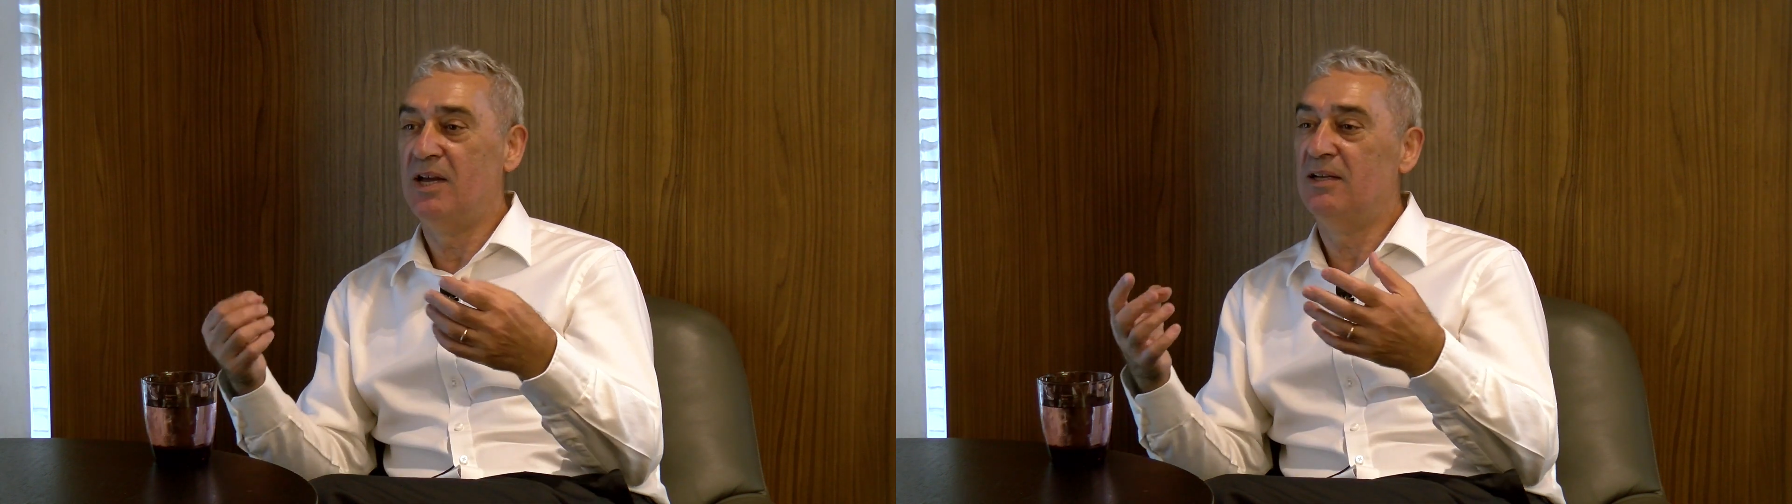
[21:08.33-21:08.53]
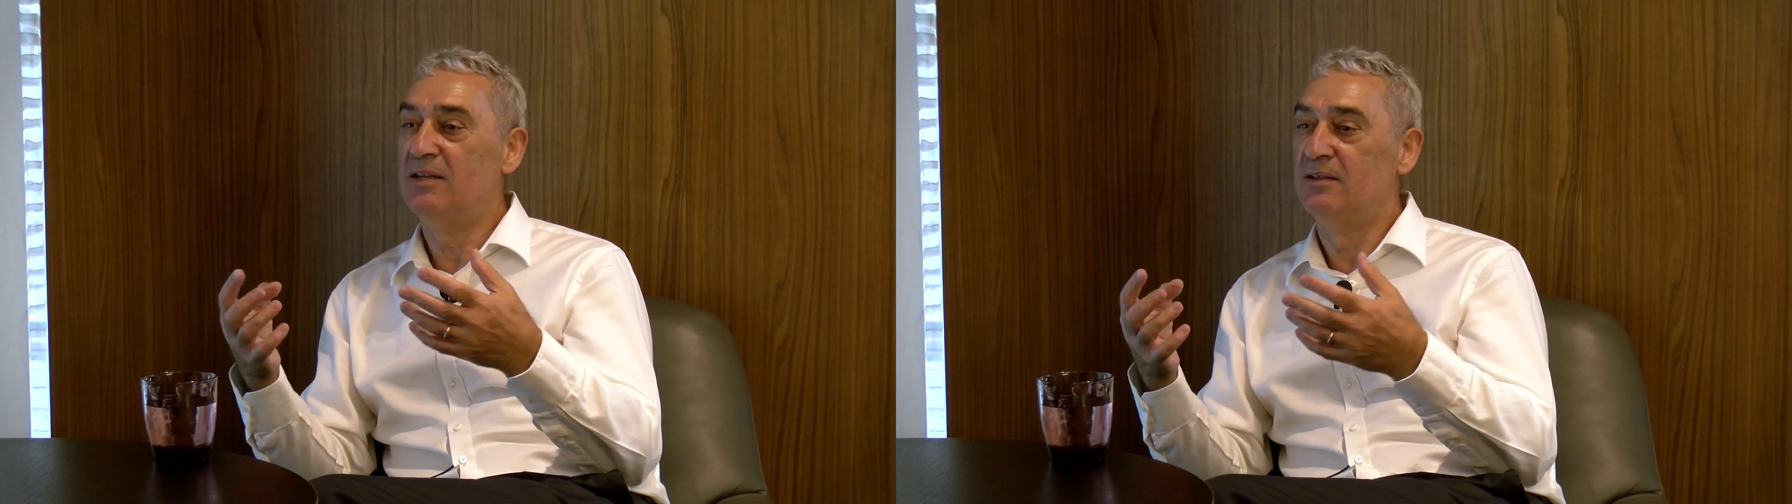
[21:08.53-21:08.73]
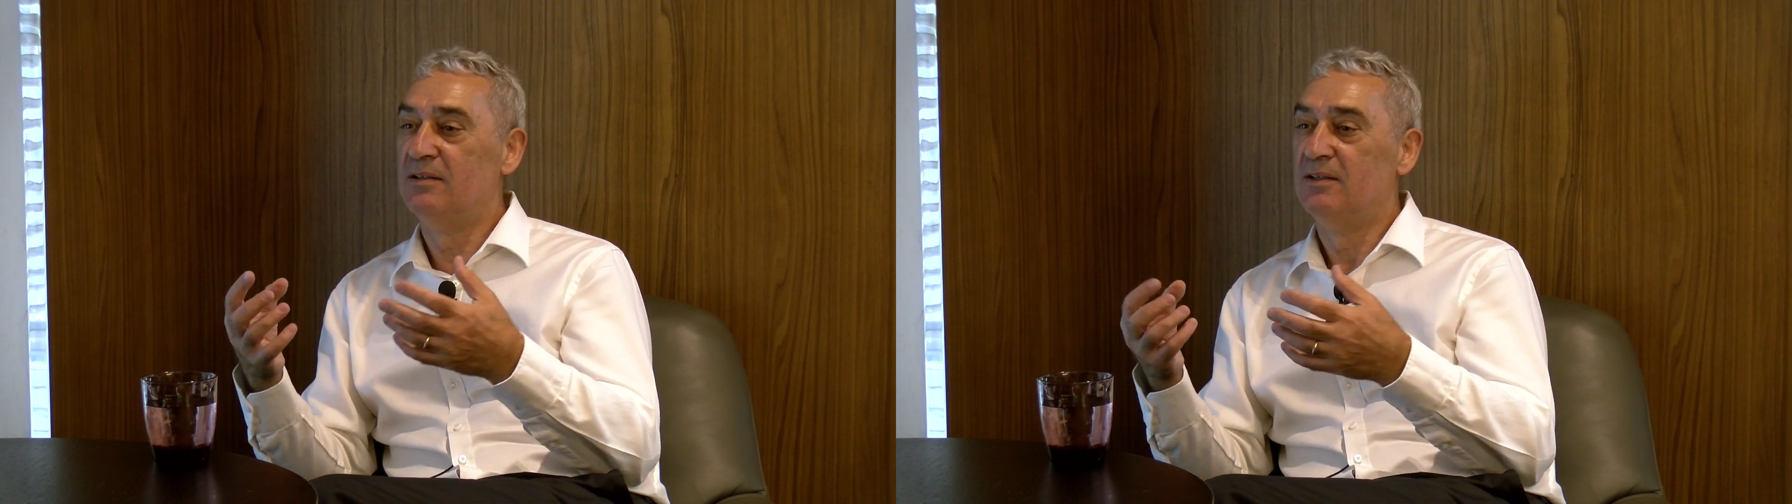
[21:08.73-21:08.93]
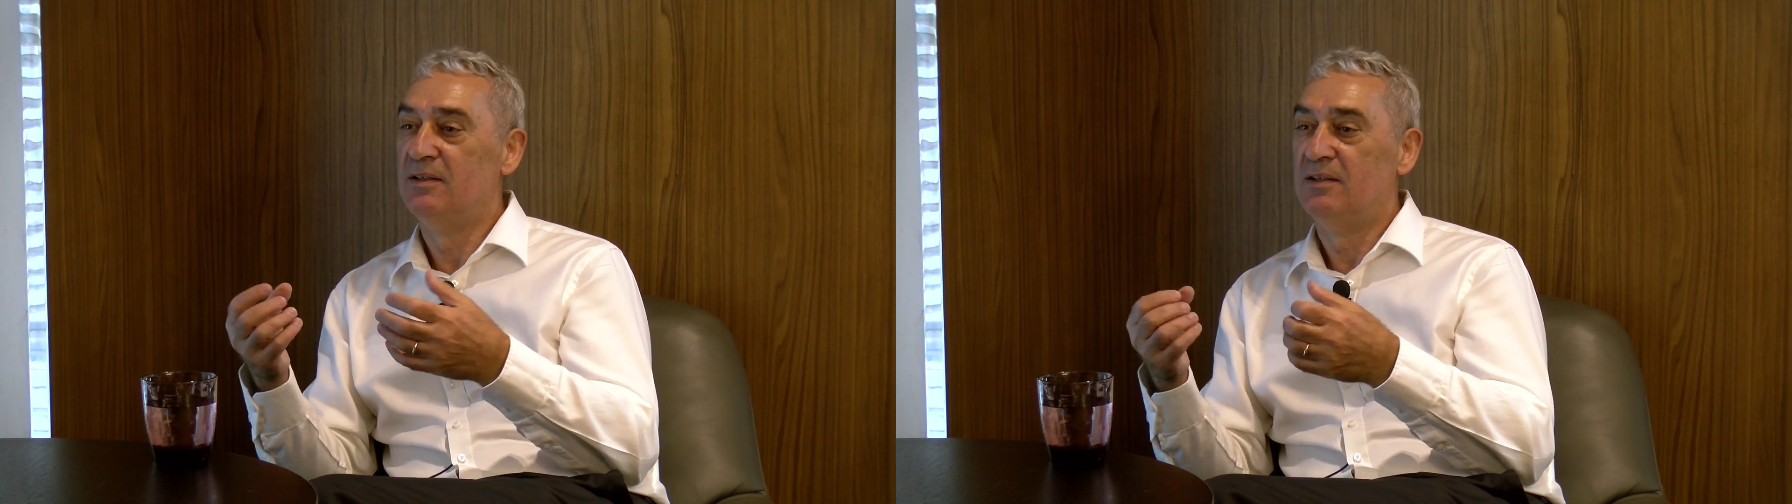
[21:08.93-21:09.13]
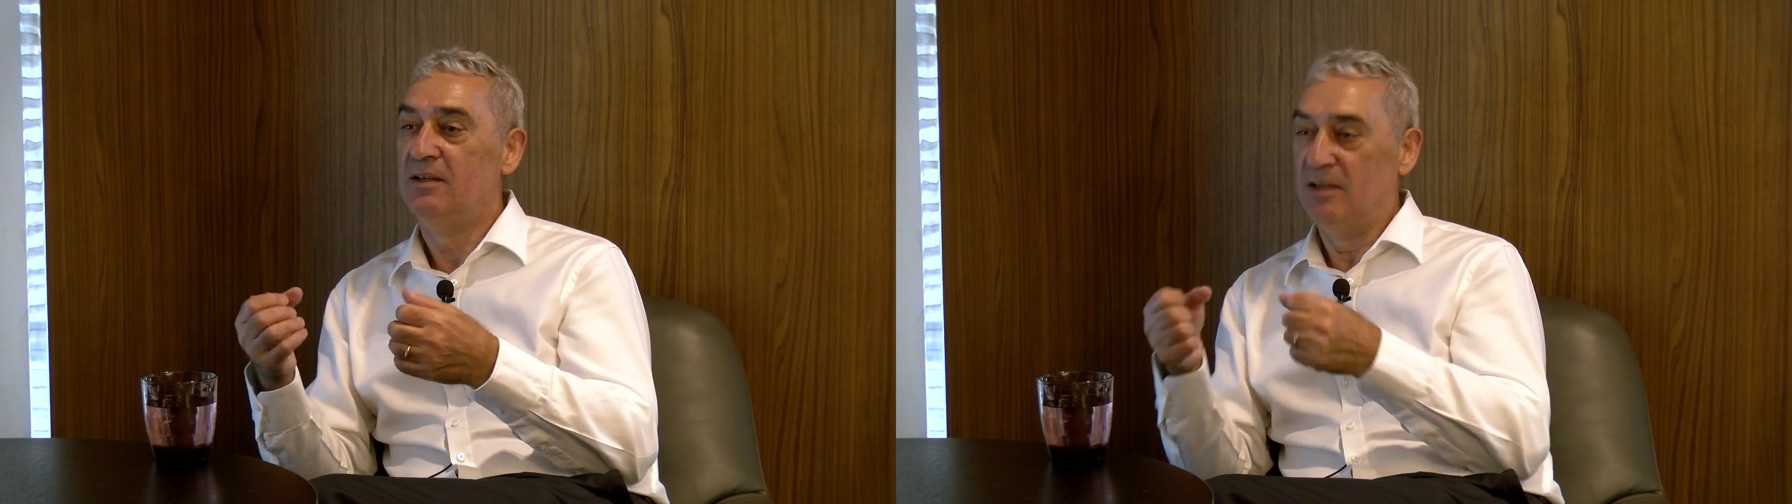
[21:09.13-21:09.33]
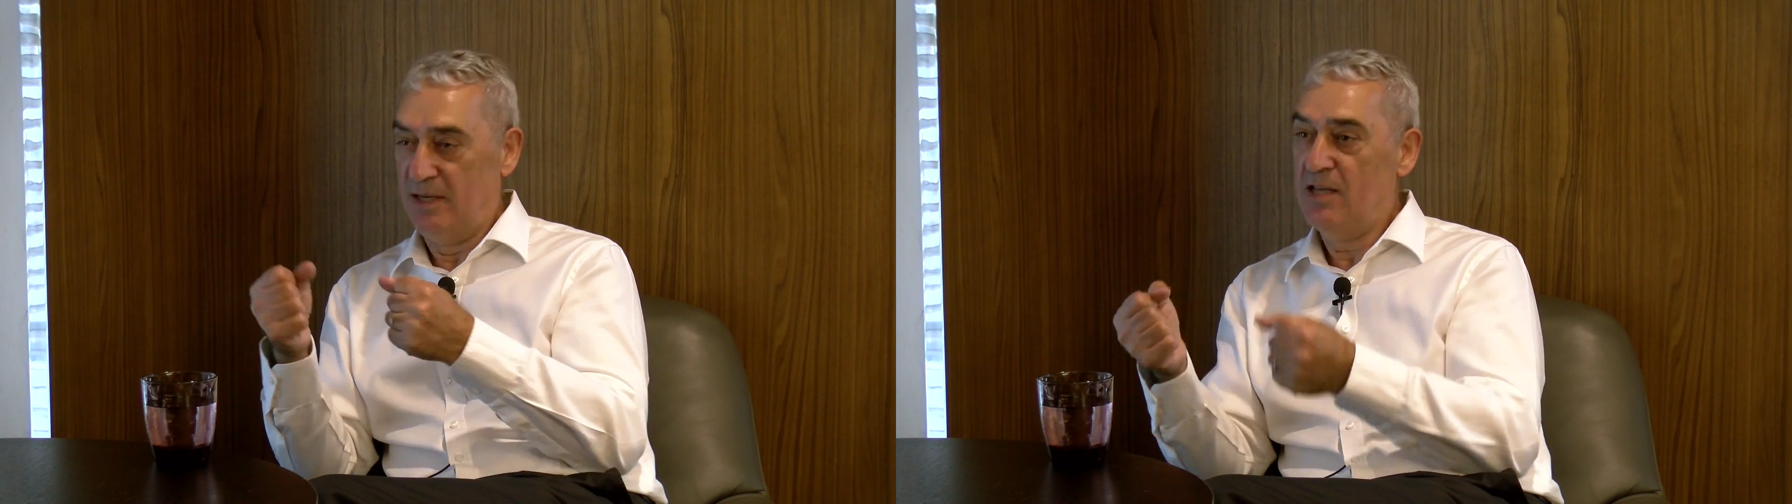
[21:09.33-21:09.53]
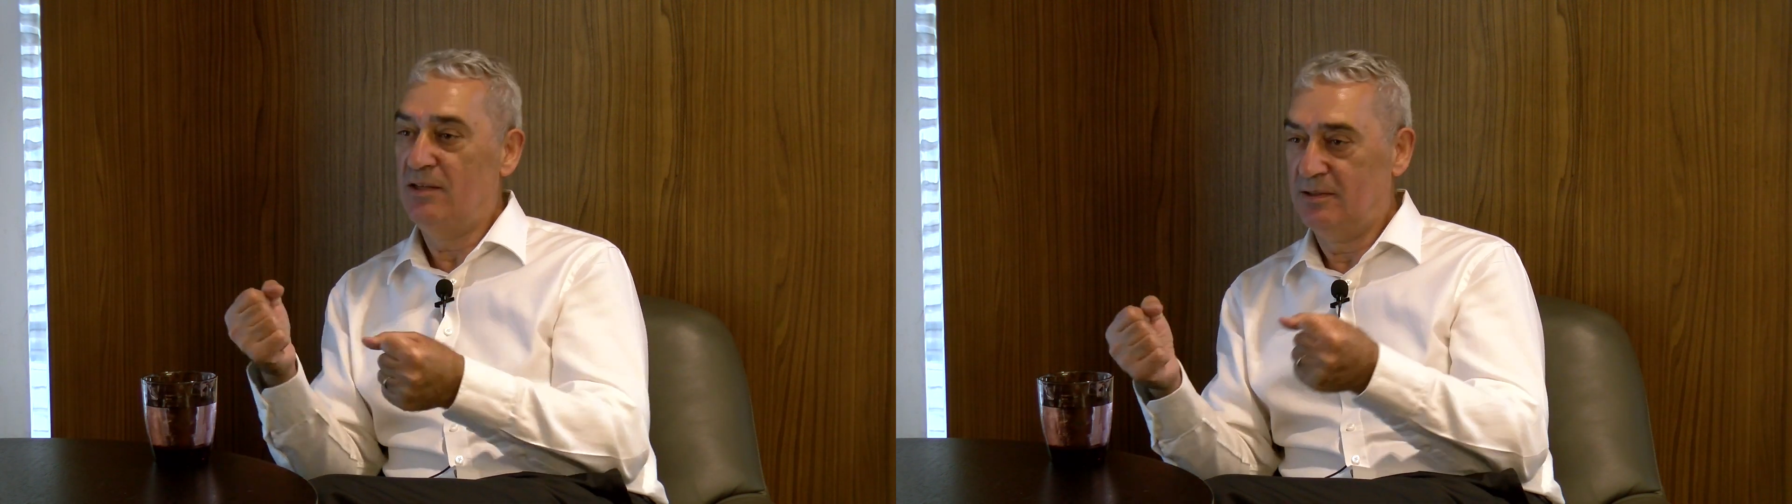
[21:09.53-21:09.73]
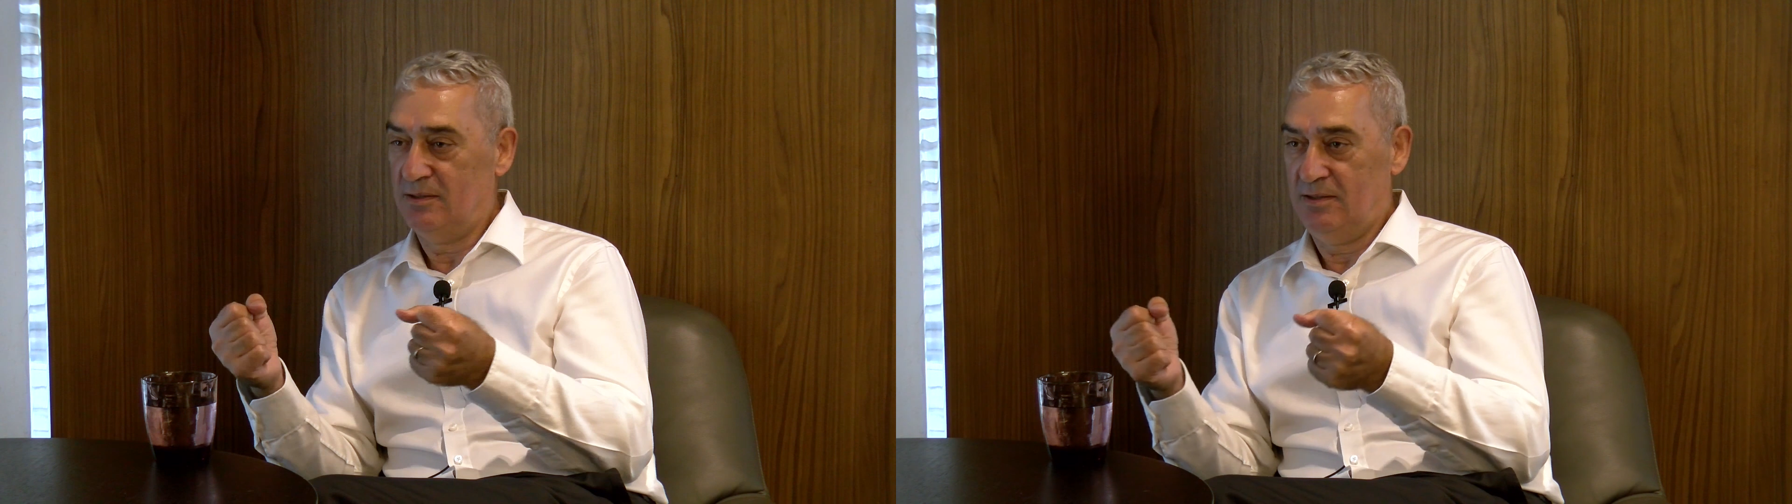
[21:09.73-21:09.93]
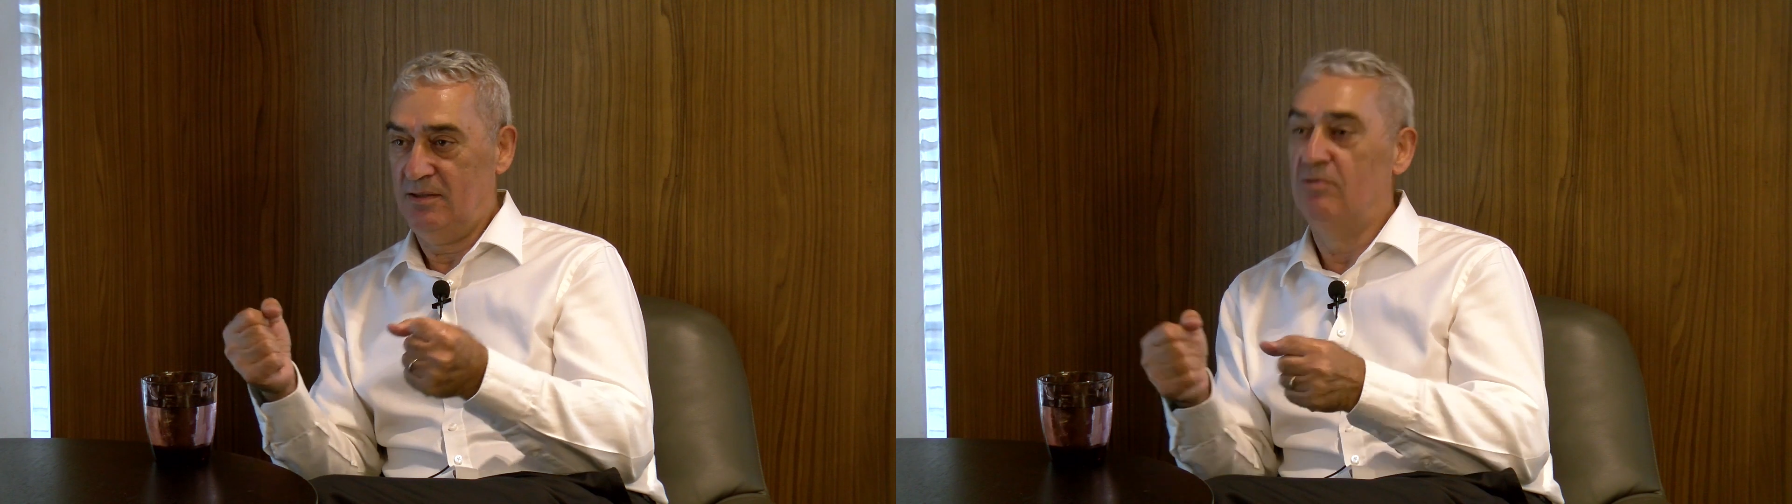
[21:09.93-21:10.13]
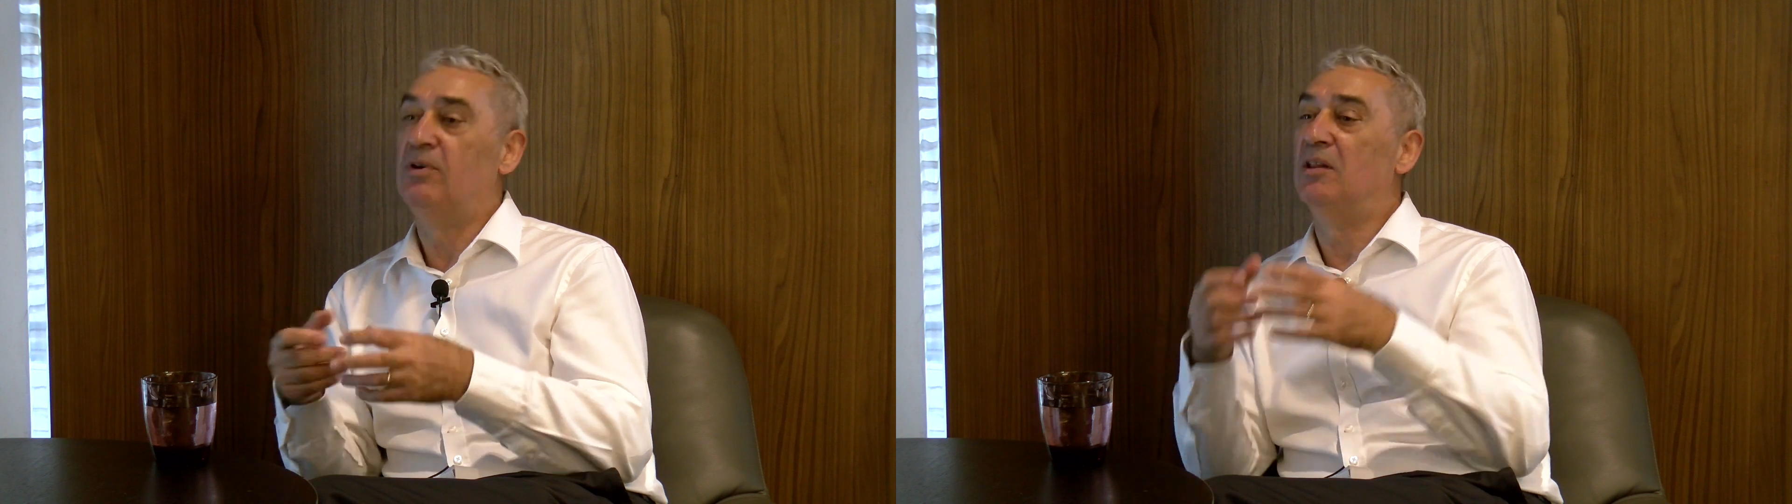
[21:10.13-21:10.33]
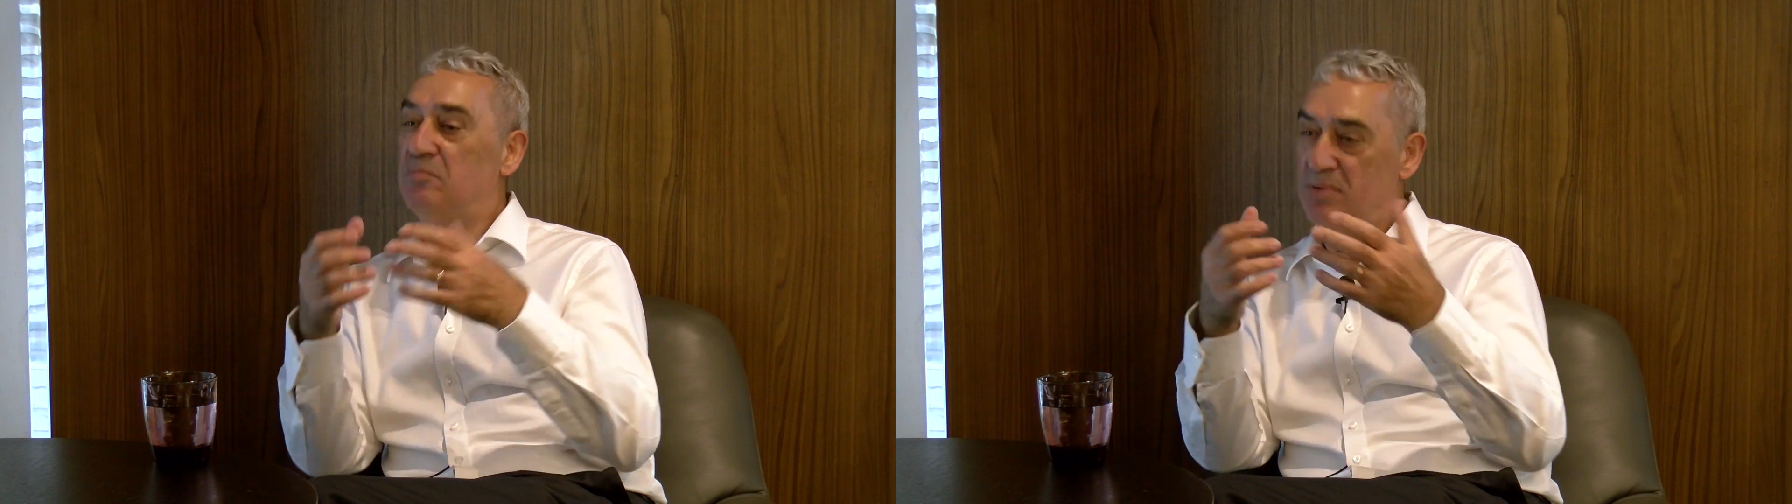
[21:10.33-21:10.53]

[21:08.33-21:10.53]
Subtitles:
can lead, who